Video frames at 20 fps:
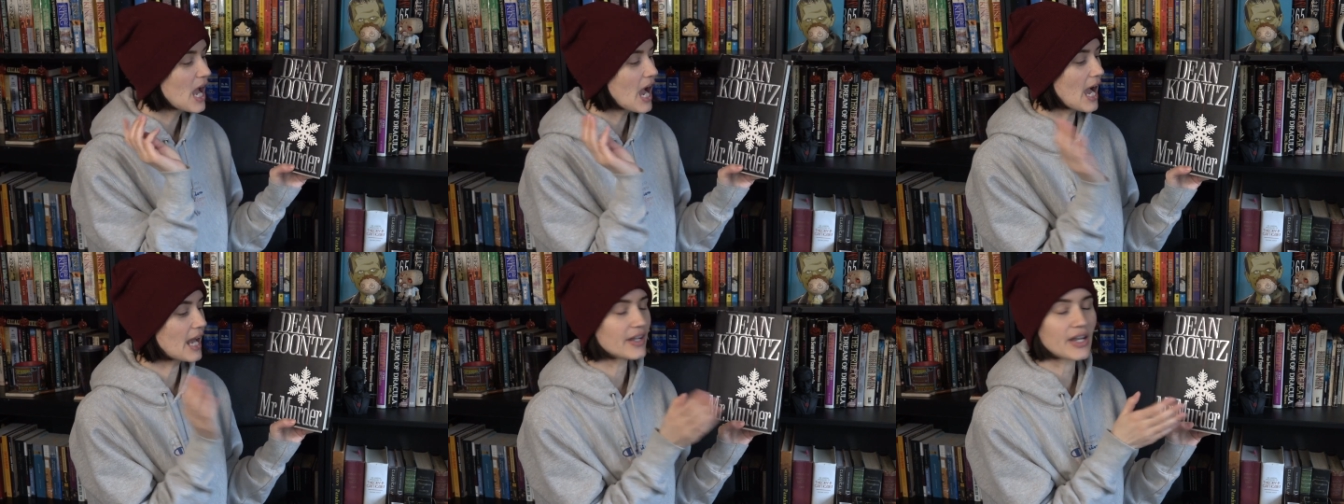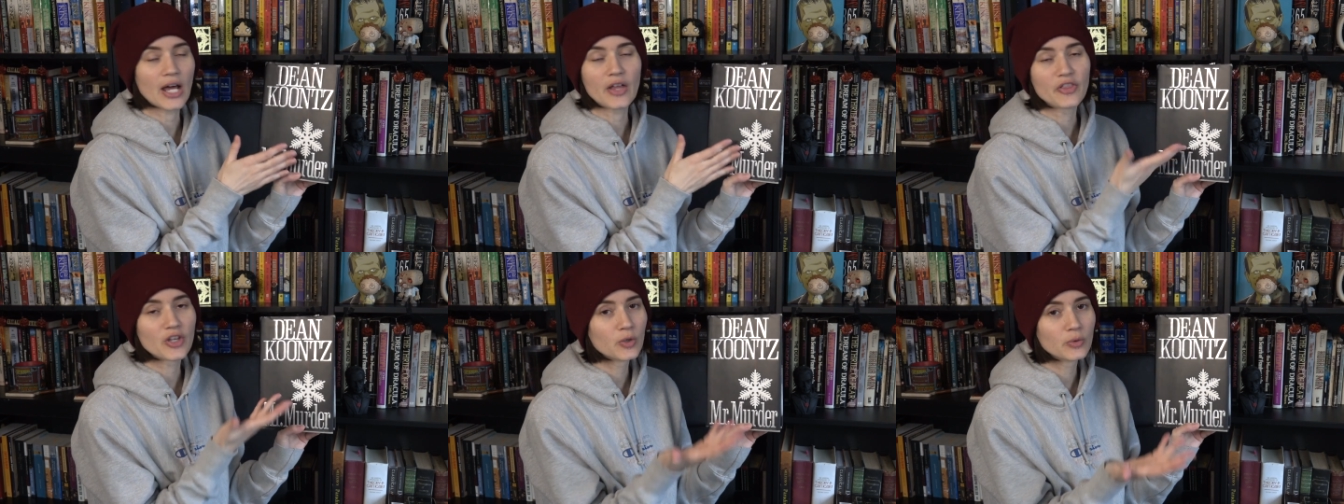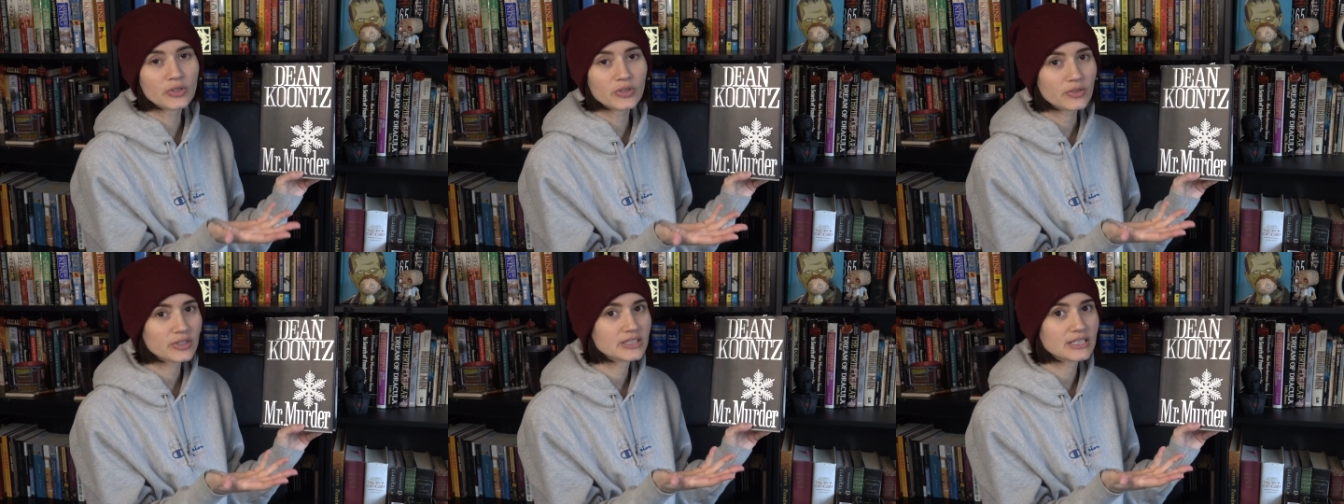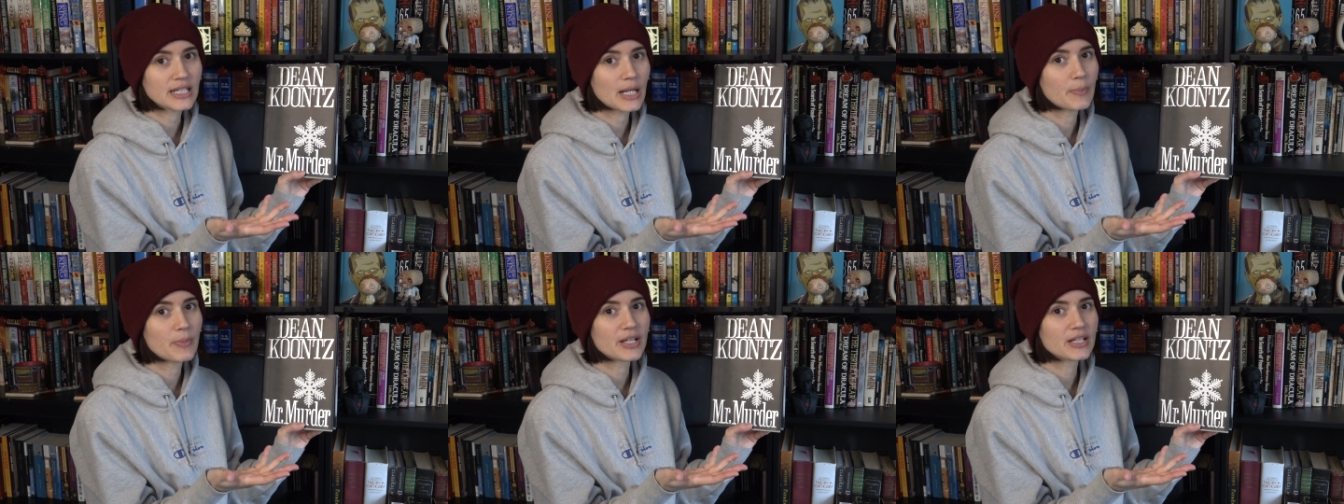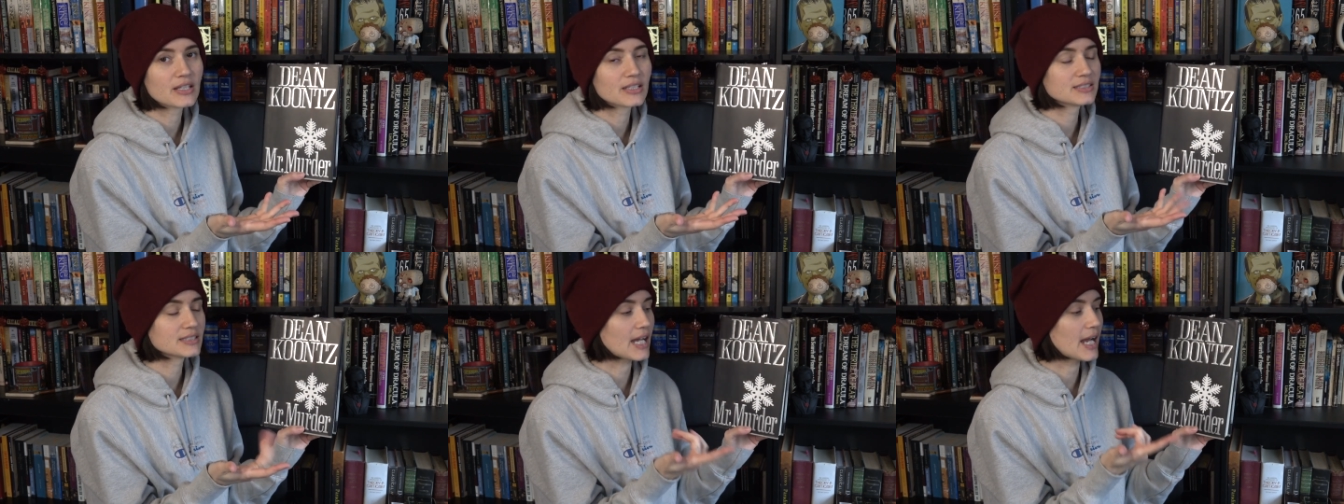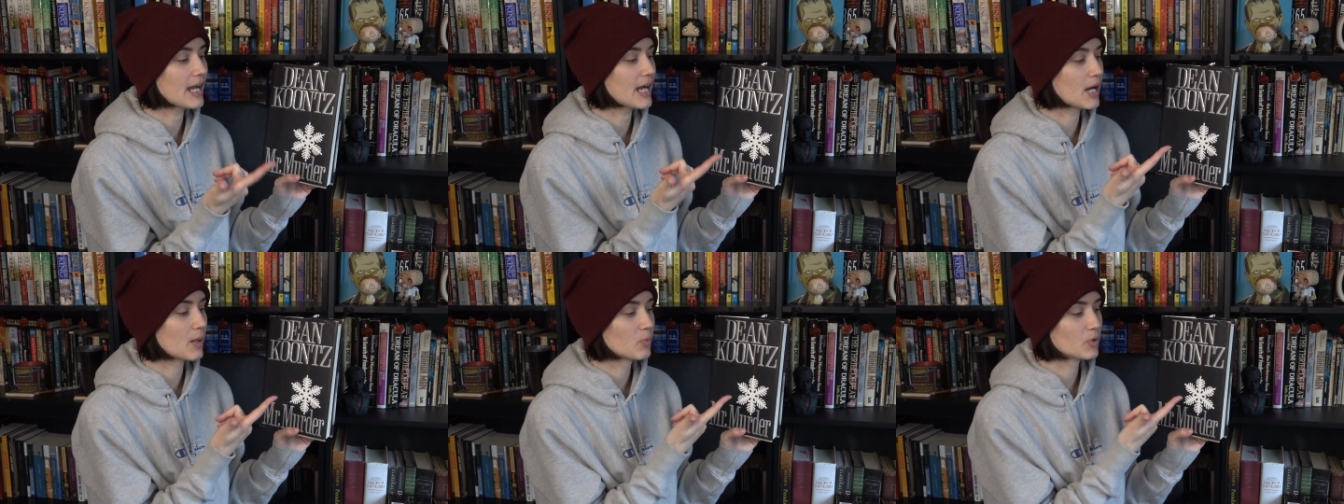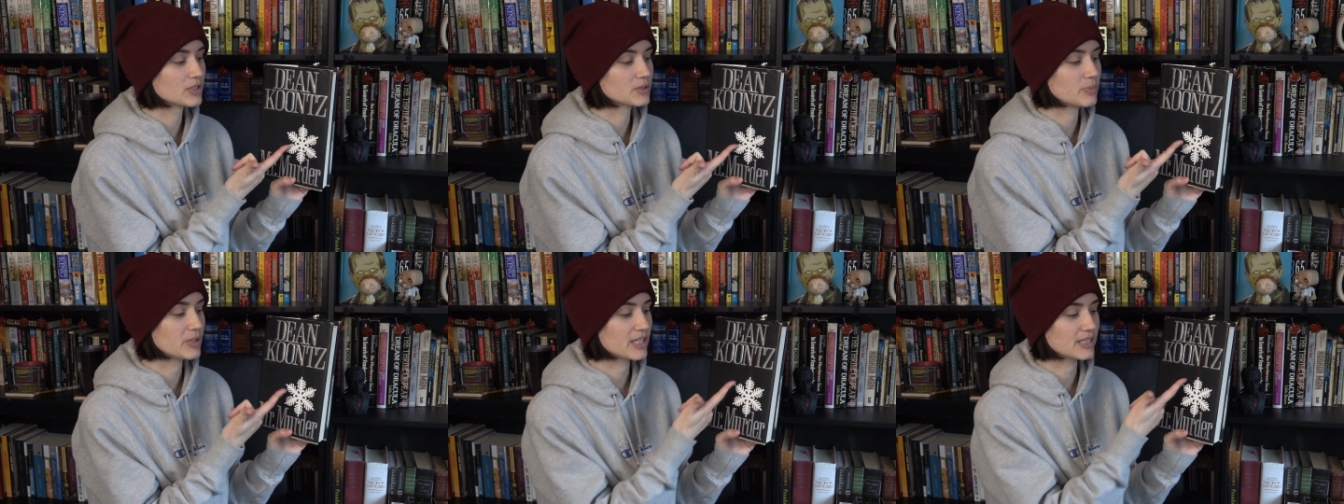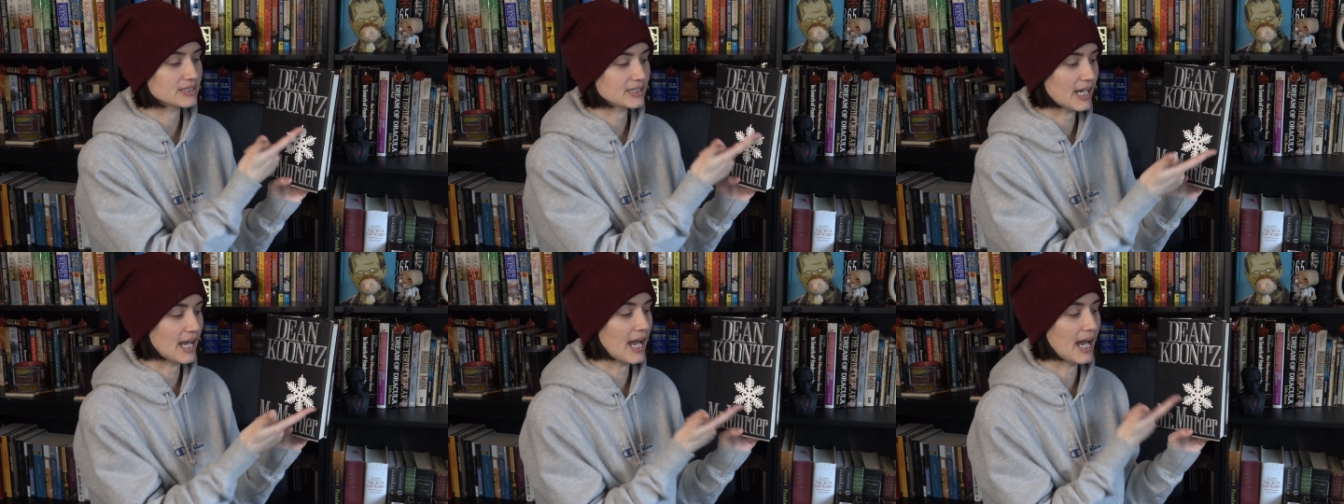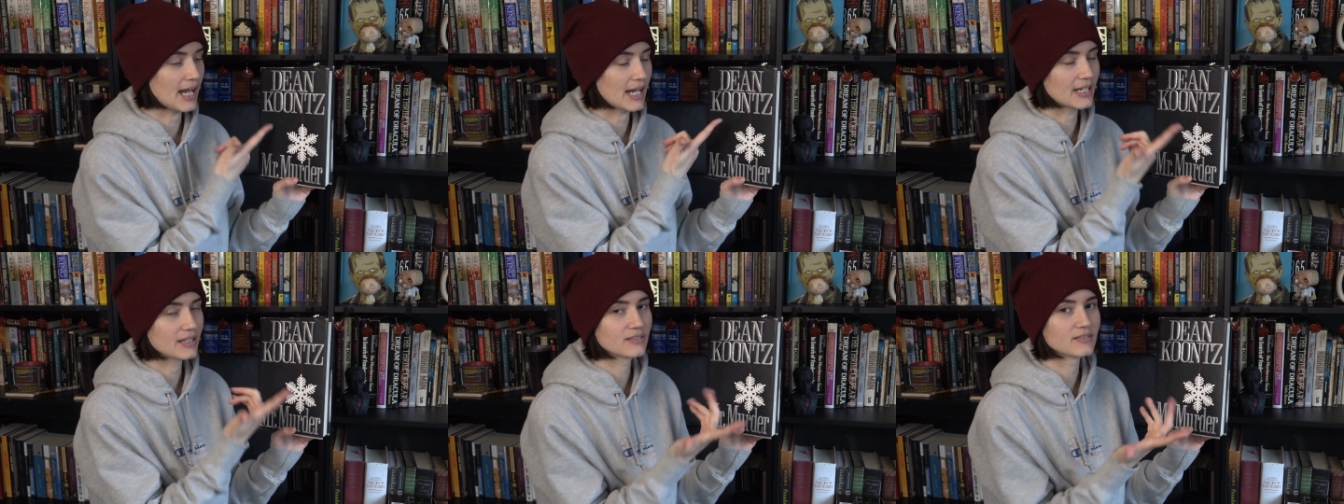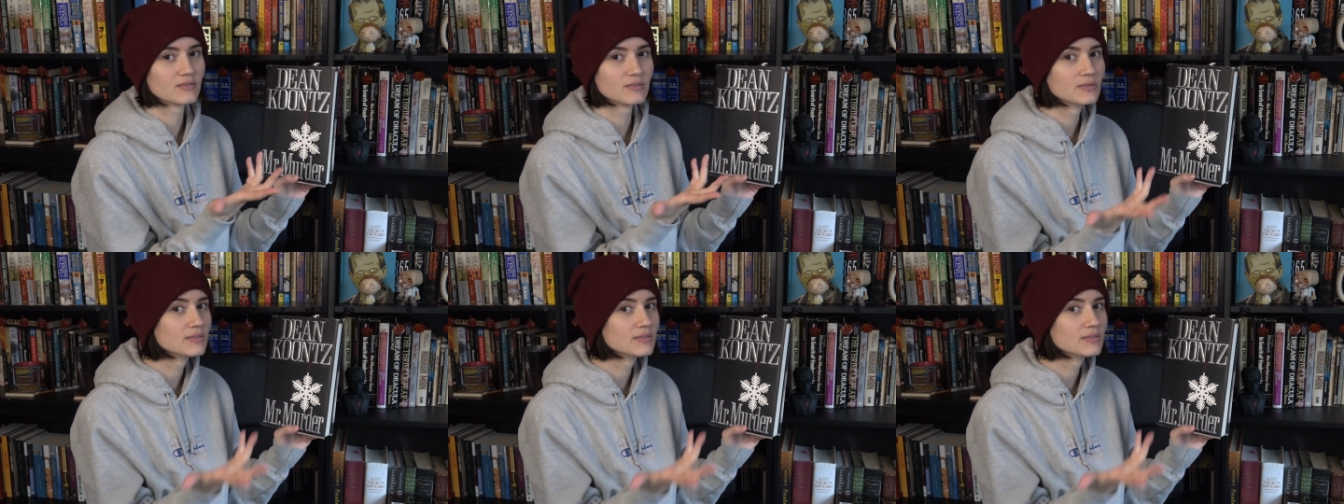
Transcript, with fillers: And the only reason I picked this guy up was because it had